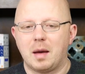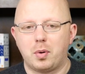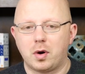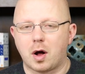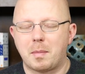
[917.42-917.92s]

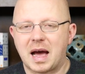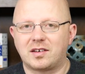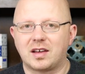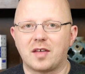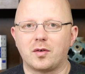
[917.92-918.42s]
put it all back
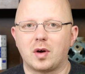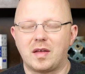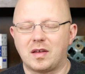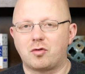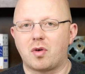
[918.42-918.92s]
together,
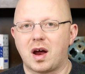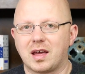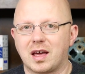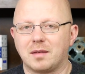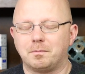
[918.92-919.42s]
and then try
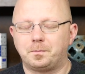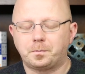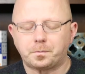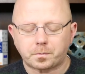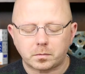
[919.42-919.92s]
again.
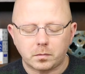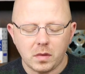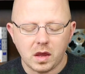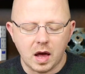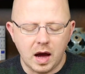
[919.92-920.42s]

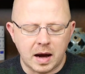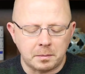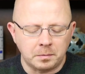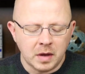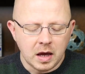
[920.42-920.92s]

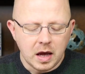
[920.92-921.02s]
Um,